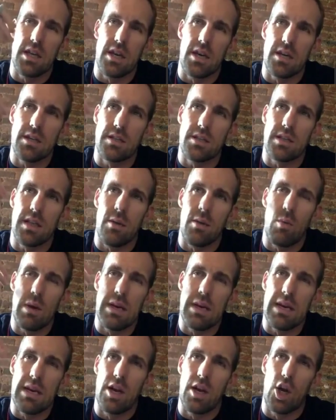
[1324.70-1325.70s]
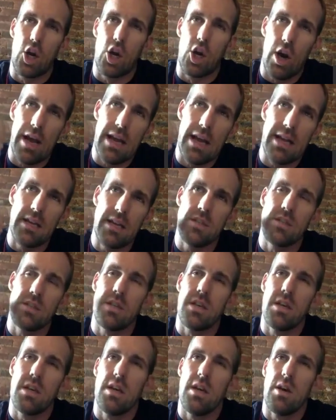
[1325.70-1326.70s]
teaching us that we needed
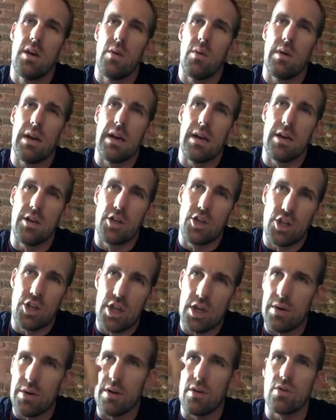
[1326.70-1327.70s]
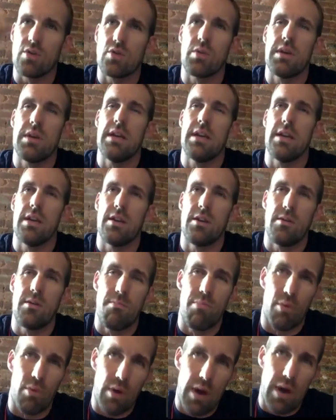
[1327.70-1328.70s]
grains, we needed cereals, we
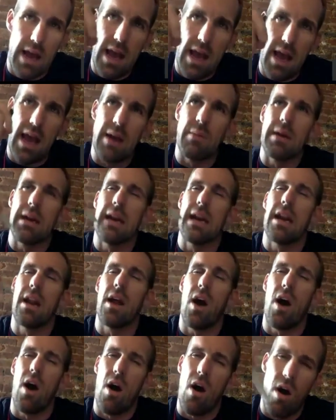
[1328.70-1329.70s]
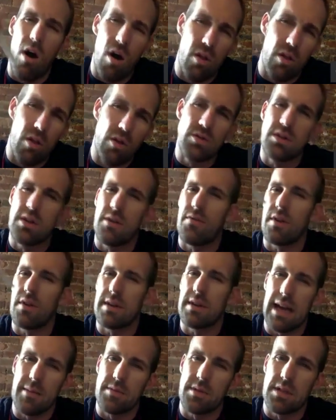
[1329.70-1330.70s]
needed bread, we needed all those
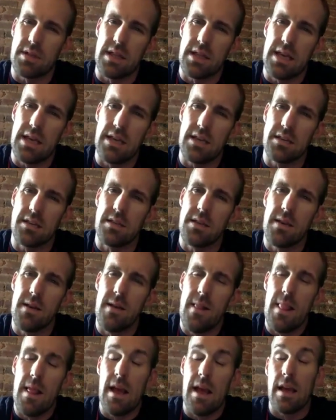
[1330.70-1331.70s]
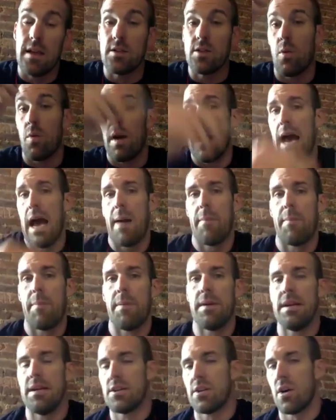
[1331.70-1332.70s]
different types of things. And so what
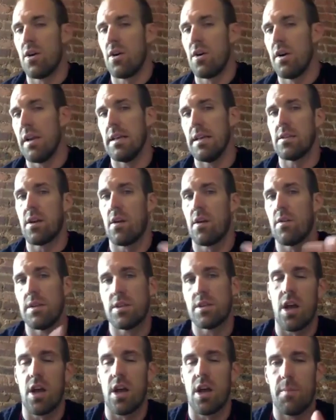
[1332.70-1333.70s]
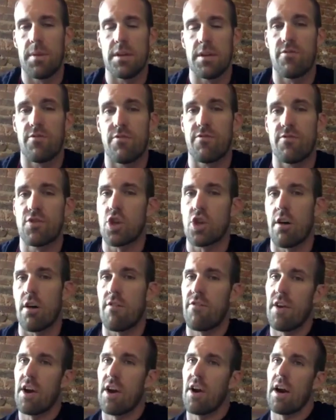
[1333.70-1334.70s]
happened in turn is all these companies
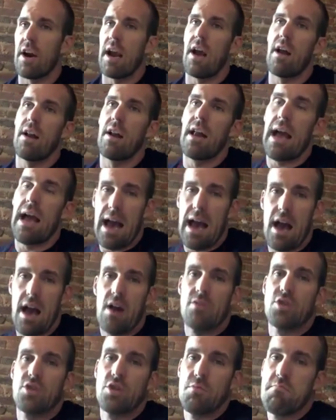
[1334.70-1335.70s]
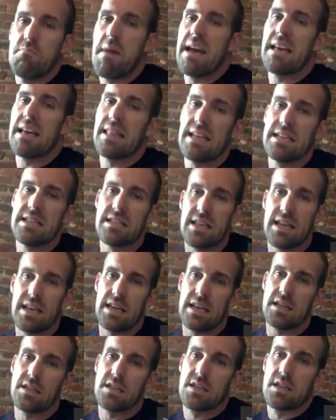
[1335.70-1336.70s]
started figuring out how to make
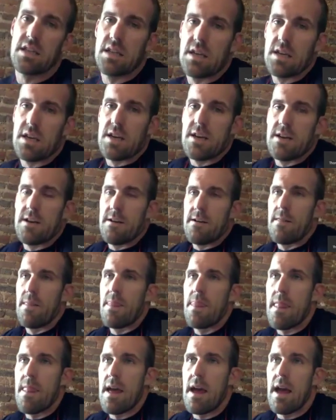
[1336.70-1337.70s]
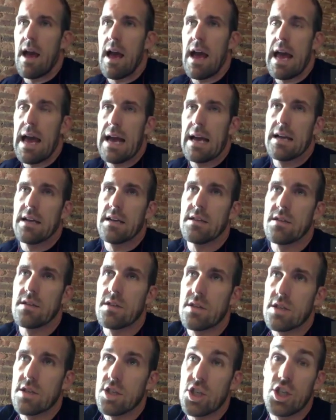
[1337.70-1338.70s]
these things
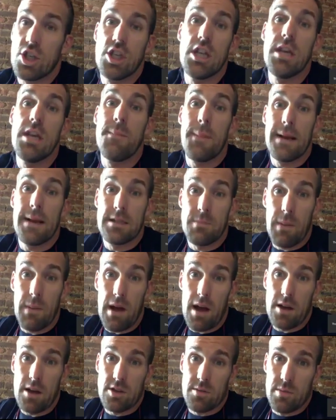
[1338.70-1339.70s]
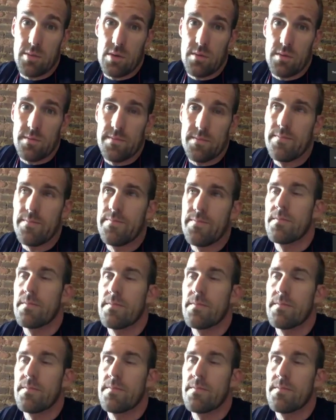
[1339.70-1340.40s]
as cheap as possible.